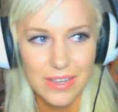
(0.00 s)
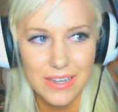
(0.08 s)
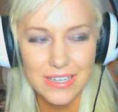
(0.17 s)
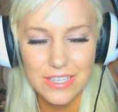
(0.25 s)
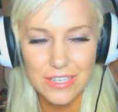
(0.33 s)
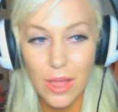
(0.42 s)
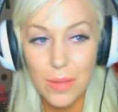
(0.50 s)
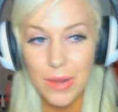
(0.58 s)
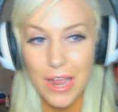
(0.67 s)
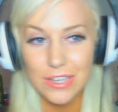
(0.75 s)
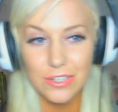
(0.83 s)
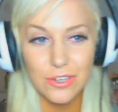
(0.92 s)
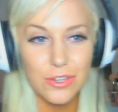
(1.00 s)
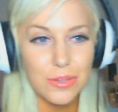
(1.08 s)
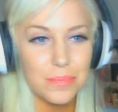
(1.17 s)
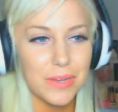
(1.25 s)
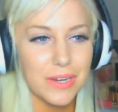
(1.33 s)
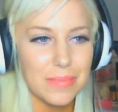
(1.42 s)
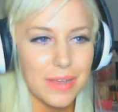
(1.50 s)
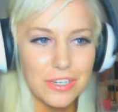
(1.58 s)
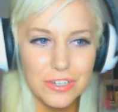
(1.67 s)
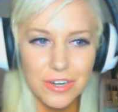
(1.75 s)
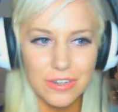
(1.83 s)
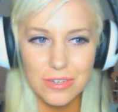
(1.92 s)
it's not practical but it might
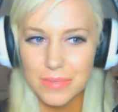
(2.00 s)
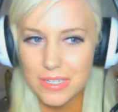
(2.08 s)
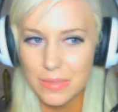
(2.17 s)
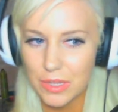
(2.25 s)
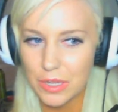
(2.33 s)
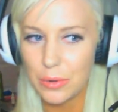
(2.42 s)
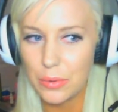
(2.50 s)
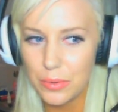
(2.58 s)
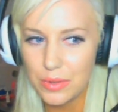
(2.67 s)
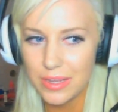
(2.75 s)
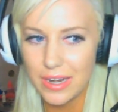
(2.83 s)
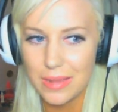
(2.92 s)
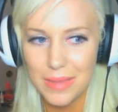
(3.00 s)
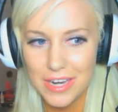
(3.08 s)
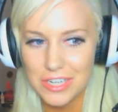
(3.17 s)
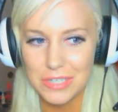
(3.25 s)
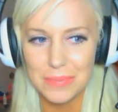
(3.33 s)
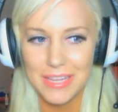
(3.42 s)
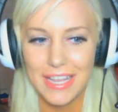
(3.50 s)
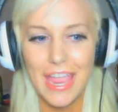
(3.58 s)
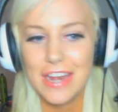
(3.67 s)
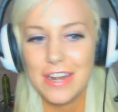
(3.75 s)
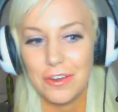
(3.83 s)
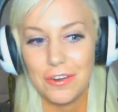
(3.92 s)
turn out to be something cool and I might just be like
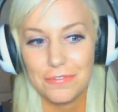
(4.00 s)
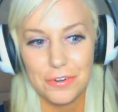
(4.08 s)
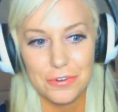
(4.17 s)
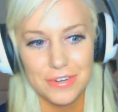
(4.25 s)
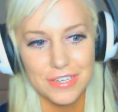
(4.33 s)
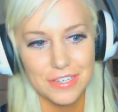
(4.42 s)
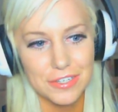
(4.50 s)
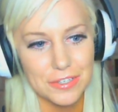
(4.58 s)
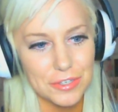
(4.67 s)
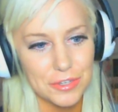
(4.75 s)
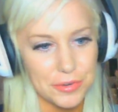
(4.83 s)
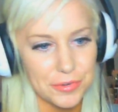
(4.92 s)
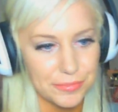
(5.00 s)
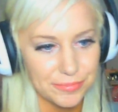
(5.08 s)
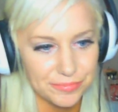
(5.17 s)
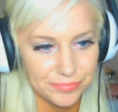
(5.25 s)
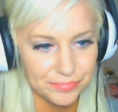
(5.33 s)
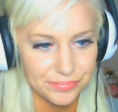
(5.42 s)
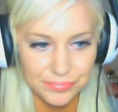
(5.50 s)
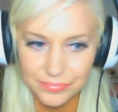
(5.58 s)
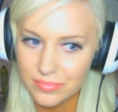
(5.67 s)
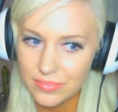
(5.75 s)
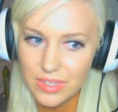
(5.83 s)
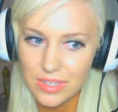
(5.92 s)
hating on it for no reason so
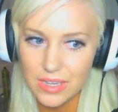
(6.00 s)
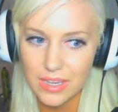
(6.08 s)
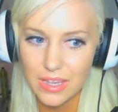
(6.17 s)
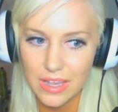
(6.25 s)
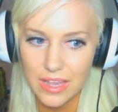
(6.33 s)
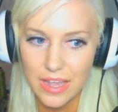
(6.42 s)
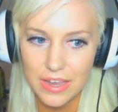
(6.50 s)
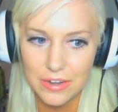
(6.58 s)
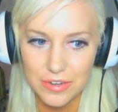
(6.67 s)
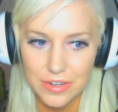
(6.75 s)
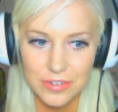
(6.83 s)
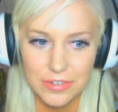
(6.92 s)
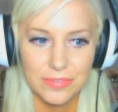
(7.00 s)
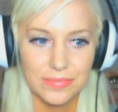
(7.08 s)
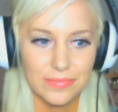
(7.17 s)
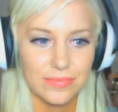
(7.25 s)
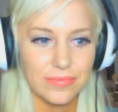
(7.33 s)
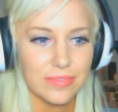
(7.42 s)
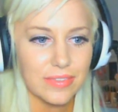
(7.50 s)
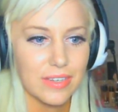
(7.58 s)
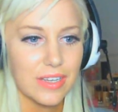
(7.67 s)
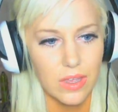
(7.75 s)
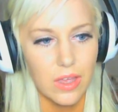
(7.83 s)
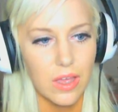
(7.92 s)
I don't know
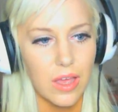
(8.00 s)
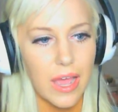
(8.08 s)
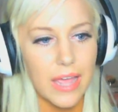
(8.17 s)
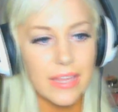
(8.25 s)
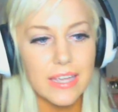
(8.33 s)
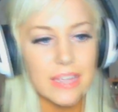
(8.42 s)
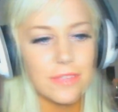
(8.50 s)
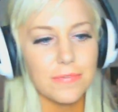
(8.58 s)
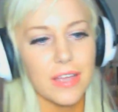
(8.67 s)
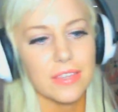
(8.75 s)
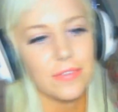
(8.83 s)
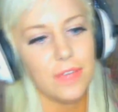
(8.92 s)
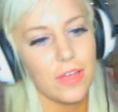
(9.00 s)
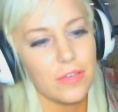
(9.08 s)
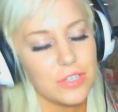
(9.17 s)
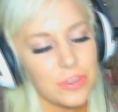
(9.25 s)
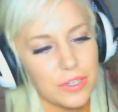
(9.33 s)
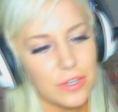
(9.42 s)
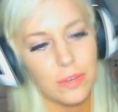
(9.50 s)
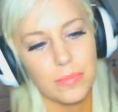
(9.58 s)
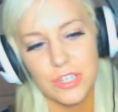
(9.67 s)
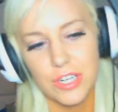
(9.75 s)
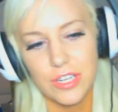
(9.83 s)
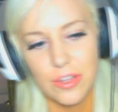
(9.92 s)
I like the fact that Valve is doing their own
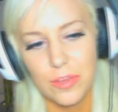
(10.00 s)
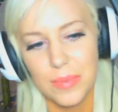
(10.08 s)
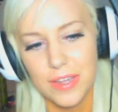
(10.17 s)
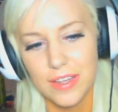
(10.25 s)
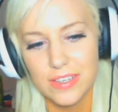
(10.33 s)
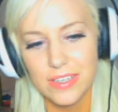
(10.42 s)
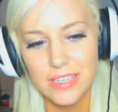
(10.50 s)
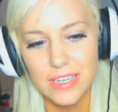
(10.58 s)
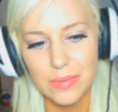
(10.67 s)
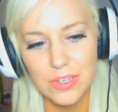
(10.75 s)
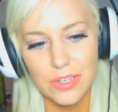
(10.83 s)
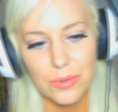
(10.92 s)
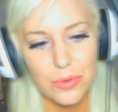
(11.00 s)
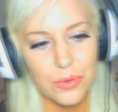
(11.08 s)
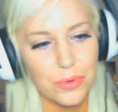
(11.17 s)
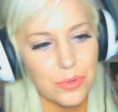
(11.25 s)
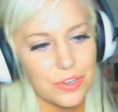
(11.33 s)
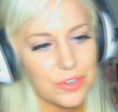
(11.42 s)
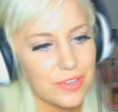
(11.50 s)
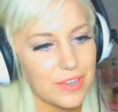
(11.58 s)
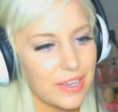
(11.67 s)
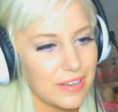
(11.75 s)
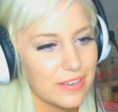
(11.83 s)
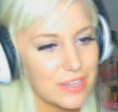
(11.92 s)
machine though because Steam is so cool. You
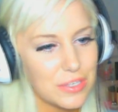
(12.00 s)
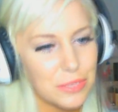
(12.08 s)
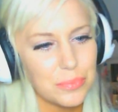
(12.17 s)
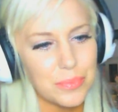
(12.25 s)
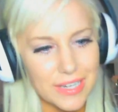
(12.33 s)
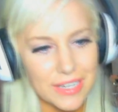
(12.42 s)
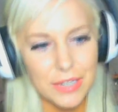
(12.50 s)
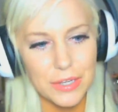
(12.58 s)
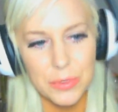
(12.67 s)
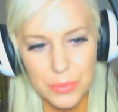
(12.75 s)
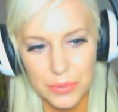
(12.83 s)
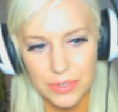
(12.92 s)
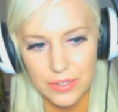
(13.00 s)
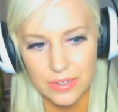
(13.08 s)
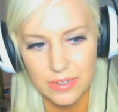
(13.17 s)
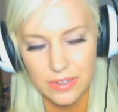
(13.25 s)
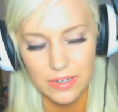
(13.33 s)
like it's really cool